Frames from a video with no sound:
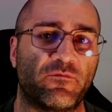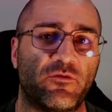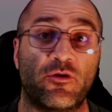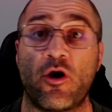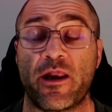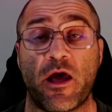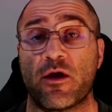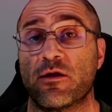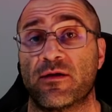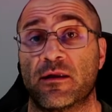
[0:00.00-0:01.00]
I know
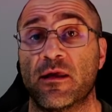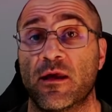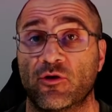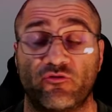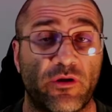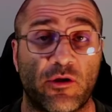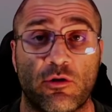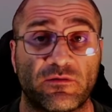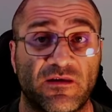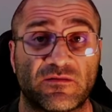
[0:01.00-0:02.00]
that during
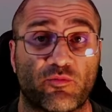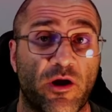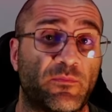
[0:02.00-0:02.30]
contest preps,